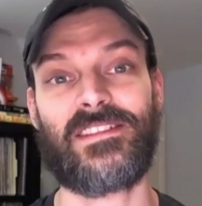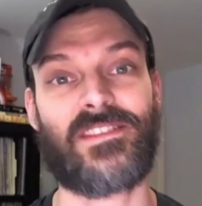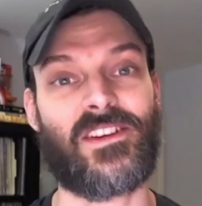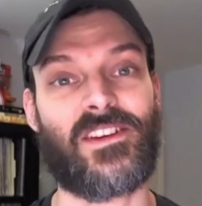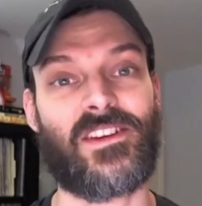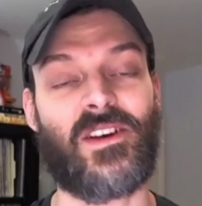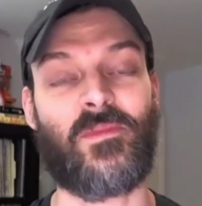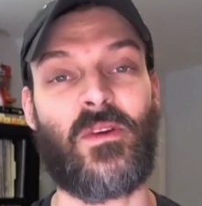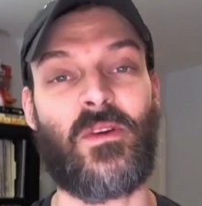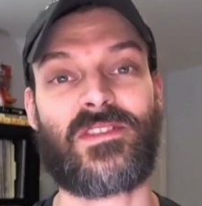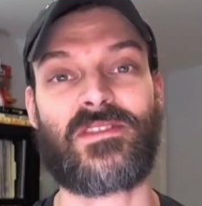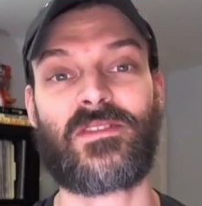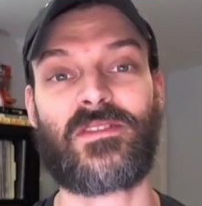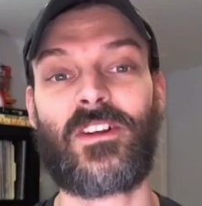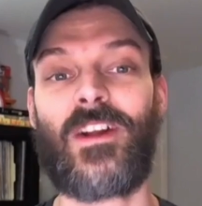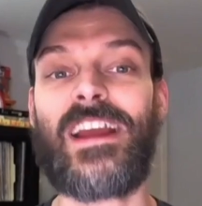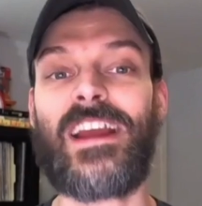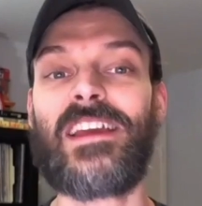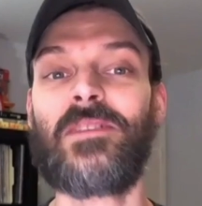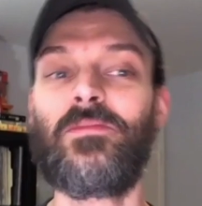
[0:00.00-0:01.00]
It's all part of
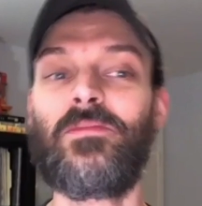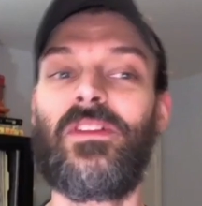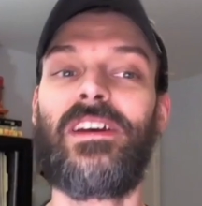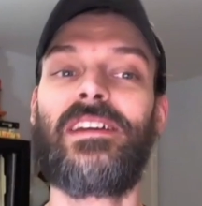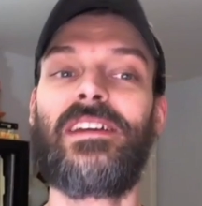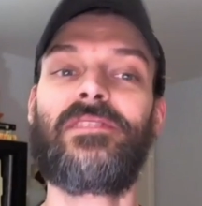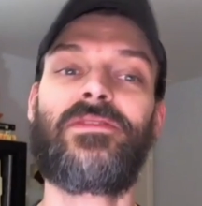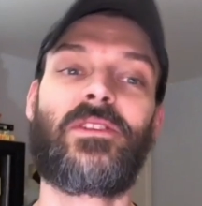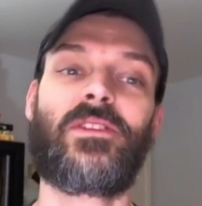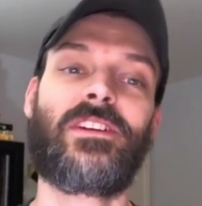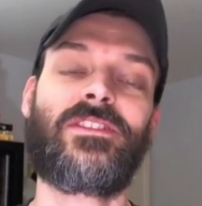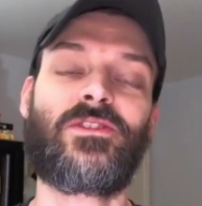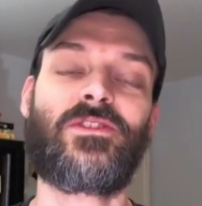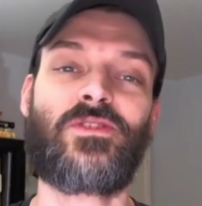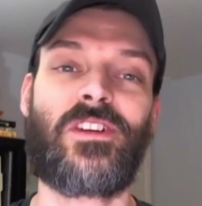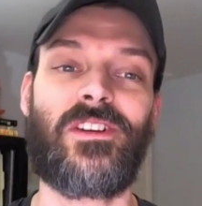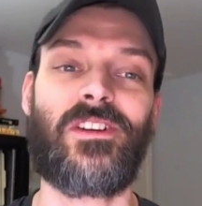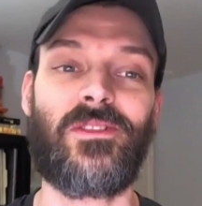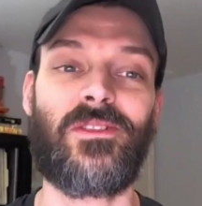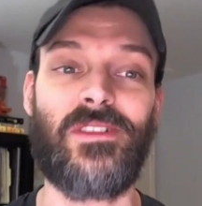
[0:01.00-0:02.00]
the grand plan for
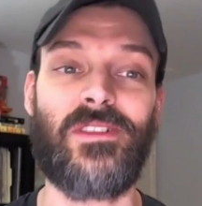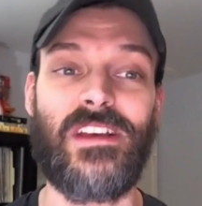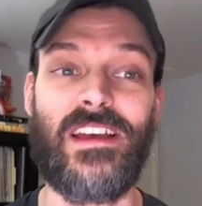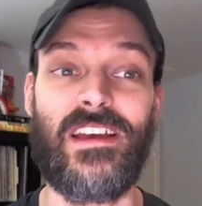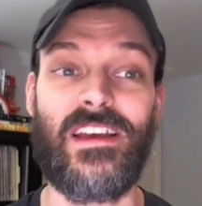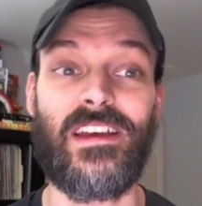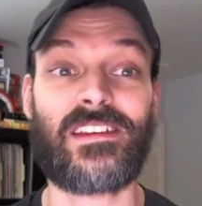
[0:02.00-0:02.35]
control.